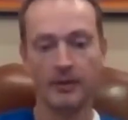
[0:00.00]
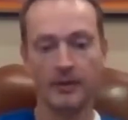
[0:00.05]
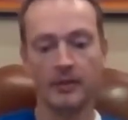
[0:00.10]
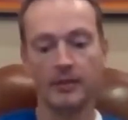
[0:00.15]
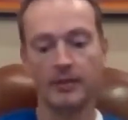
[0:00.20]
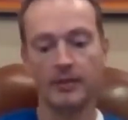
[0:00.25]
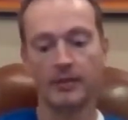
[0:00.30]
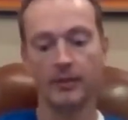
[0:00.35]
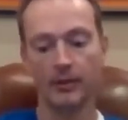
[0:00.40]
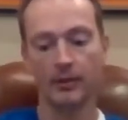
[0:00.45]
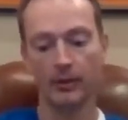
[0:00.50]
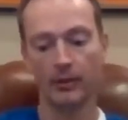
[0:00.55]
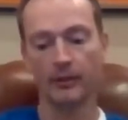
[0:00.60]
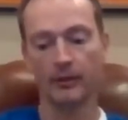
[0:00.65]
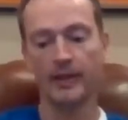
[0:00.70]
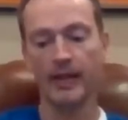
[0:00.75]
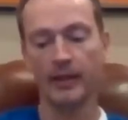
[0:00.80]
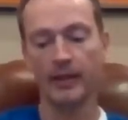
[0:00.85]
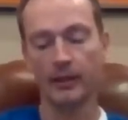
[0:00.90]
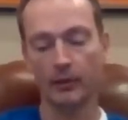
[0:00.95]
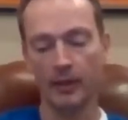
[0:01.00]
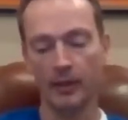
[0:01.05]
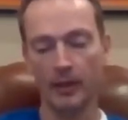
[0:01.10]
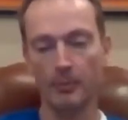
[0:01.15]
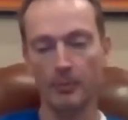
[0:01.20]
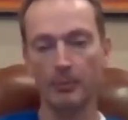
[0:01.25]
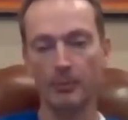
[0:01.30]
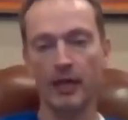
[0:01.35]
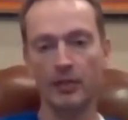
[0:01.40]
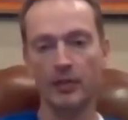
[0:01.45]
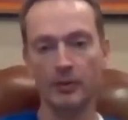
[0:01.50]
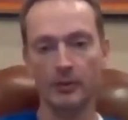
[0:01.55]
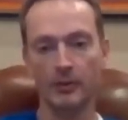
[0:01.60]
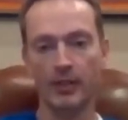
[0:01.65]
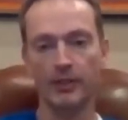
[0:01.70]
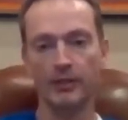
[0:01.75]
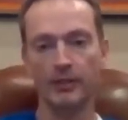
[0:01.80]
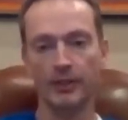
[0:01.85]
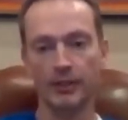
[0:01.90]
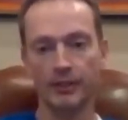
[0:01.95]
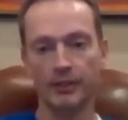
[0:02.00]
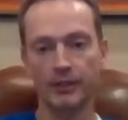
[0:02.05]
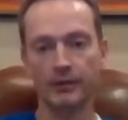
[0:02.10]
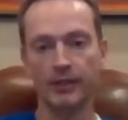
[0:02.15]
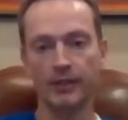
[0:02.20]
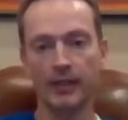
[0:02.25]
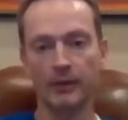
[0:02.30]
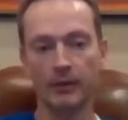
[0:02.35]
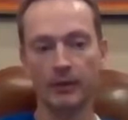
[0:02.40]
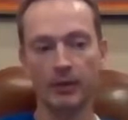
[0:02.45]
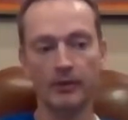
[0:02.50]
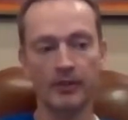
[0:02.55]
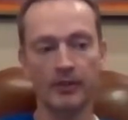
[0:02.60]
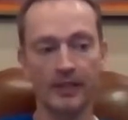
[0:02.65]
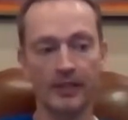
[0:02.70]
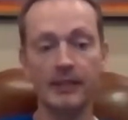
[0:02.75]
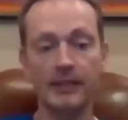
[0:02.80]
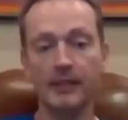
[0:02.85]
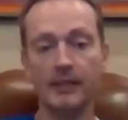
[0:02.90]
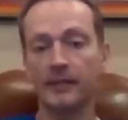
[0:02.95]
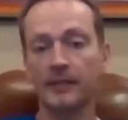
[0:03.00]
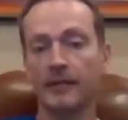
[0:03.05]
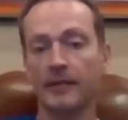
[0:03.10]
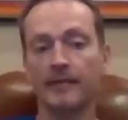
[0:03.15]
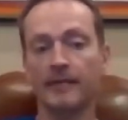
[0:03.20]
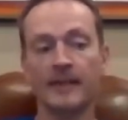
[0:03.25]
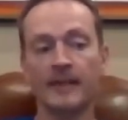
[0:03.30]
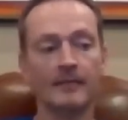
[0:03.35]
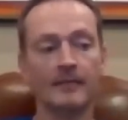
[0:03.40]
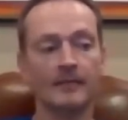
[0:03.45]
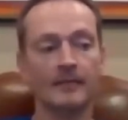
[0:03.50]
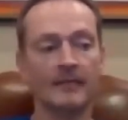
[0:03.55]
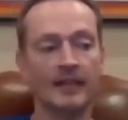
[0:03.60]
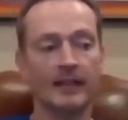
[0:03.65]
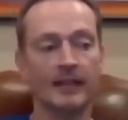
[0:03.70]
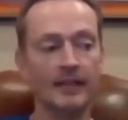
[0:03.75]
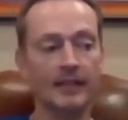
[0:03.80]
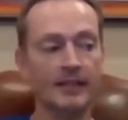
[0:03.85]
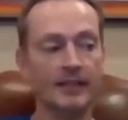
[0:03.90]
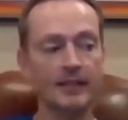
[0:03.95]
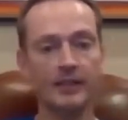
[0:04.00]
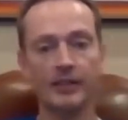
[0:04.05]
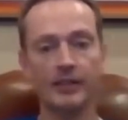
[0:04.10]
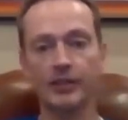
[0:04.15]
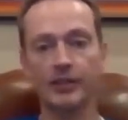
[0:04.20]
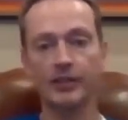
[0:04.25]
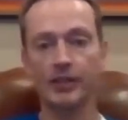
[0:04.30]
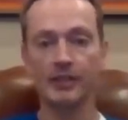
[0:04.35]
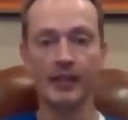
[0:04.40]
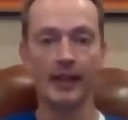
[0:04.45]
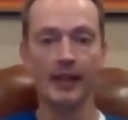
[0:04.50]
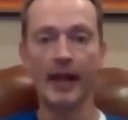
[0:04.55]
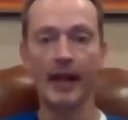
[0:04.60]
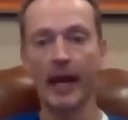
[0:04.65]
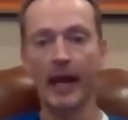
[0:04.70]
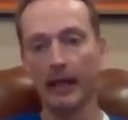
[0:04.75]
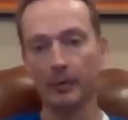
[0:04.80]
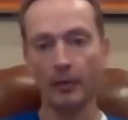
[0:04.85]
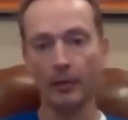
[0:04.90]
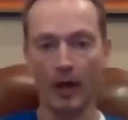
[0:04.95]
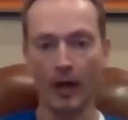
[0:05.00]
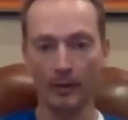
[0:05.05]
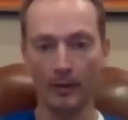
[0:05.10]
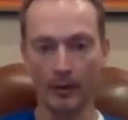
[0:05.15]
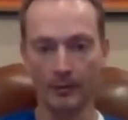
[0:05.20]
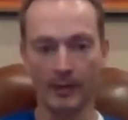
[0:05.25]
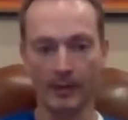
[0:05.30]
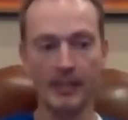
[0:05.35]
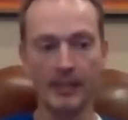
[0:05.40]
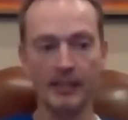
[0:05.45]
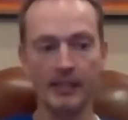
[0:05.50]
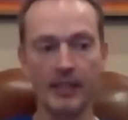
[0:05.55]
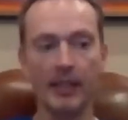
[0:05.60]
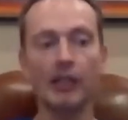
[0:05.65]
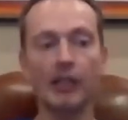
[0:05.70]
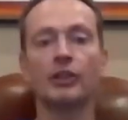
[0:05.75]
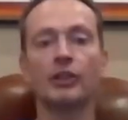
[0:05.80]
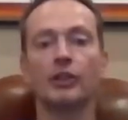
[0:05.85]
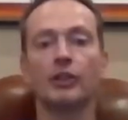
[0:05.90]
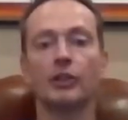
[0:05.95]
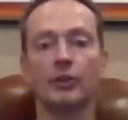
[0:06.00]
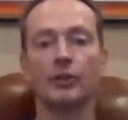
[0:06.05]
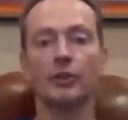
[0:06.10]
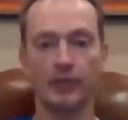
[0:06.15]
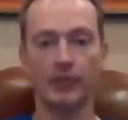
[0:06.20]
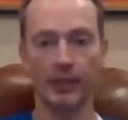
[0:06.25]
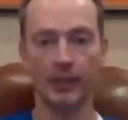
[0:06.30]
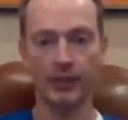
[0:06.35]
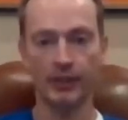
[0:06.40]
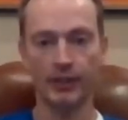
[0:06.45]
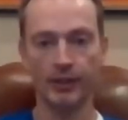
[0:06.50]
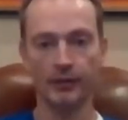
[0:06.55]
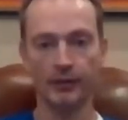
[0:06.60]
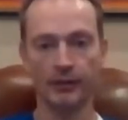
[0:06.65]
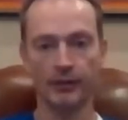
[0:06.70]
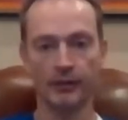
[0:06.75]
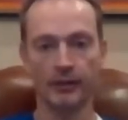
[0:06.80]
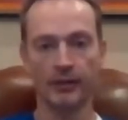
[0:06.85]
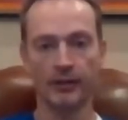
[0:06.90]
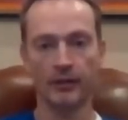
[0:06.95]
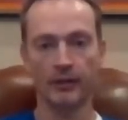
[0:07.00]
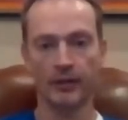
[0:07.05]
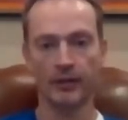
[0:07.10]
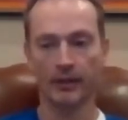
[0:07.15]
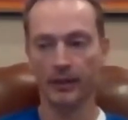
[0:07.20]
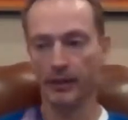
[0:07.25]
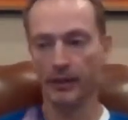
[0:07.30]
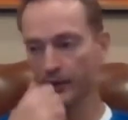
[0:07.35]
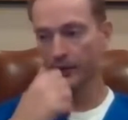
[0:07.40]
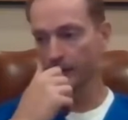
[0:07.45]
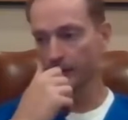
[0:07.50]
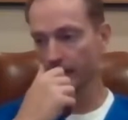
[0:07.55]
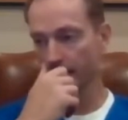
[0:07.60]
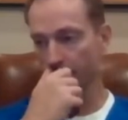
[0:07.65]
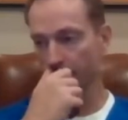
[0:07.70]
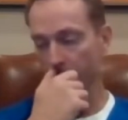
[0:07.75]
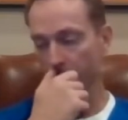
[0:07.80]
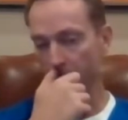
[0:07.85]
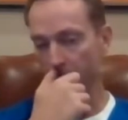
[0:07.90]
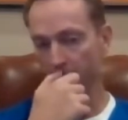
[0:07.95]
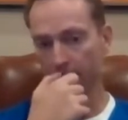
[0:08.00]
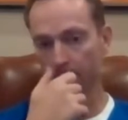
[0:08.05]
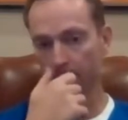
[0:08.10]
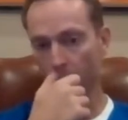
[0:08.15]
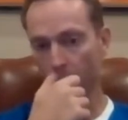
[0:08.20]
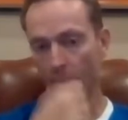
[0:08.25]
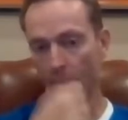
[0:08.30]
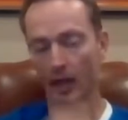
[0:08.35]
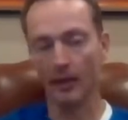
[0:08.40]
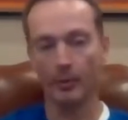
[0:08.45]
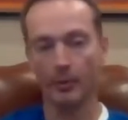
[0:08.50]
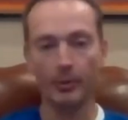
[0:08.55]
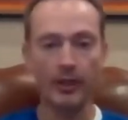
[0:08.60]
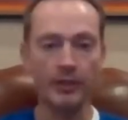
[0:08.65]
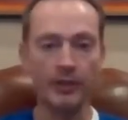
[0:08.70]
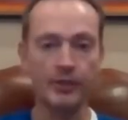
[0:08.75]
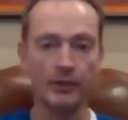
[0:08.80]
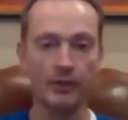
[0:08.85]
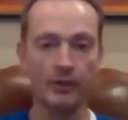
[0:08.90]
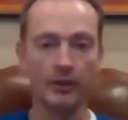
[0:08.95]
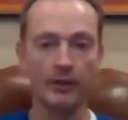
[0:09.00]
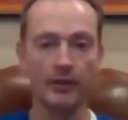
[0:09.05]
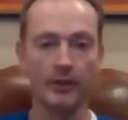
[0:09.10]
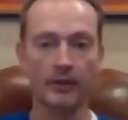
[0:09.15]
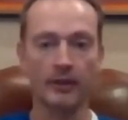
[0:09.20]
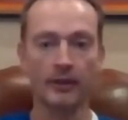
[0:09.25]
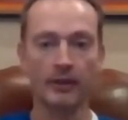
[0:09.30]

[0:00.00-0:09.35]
So that can create major, major issues down the road. So this is this isn't just a neck problem. This is a huge issue. You to look at the at the broader picture.